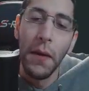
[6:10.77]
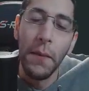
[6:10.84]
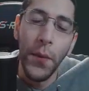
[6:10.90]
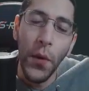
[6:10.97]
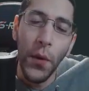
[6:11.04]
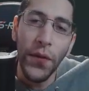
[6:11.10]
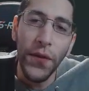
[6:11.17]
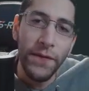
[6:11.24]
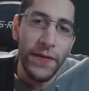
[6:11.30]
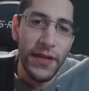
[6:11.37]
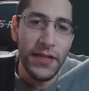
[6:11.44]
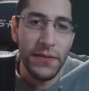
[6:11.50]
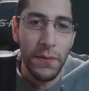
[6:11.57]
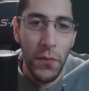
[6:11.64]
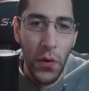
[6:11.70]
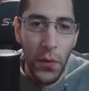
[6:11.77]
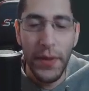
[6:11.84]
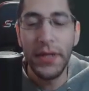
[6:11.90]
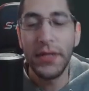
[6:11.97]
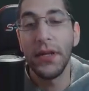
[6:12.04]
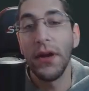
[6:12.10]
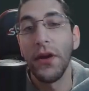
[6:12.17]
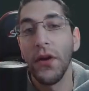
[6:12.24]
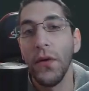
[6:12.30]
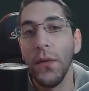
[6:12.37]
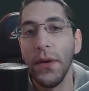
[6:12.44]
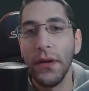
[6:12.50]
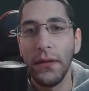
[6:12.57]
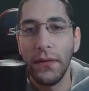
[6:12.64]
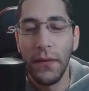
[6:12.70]
Both of these moments are
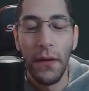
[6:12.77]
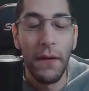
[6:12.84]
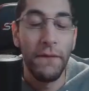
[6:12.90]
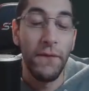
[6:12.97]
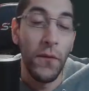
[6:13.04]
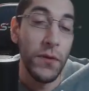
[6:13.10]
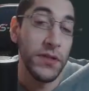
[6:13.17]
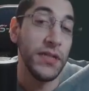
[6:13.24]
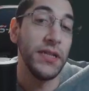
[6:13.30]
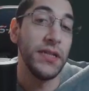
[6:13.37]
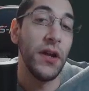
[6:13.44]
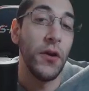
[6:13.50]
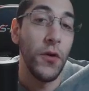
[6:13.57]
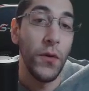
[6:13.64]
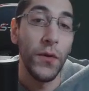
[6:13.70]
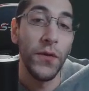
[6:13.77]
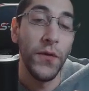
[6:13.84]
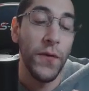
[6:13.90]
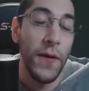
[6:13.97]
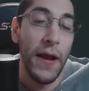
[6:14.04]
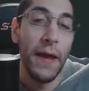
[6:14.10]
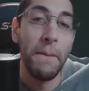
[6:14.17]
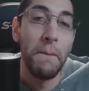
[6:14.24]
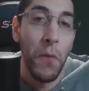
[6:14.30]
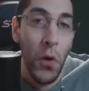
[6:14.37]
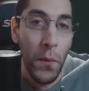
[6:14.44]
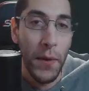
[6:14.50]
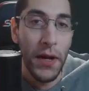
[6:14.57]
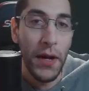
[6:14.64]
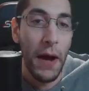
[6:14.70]
forces are going to create a
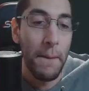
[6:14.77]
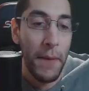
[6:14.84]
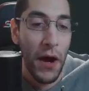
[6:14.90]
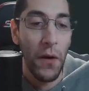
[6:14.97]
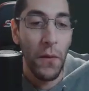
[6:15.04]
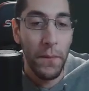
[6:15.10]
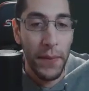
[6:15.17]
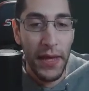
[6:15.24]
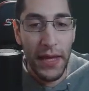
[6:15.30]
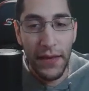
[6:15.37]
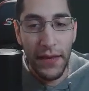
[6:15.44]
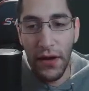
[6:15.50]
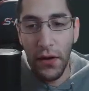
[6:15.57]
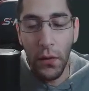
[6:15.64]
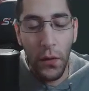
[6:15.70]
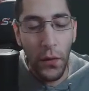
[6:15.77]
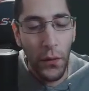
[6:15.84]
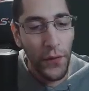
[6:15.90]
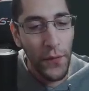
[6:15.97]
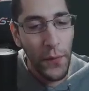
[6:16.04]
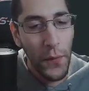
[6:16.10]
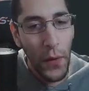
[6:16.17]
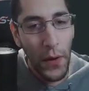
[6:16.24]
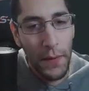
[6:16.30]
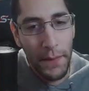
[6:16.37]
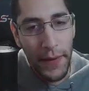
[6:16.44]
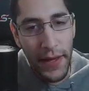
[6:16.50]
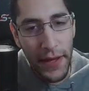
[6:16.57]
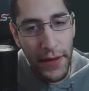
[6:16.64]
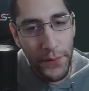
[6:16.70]
moment about B. They don't go through point
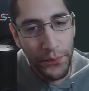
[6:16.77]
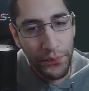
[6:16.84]
B.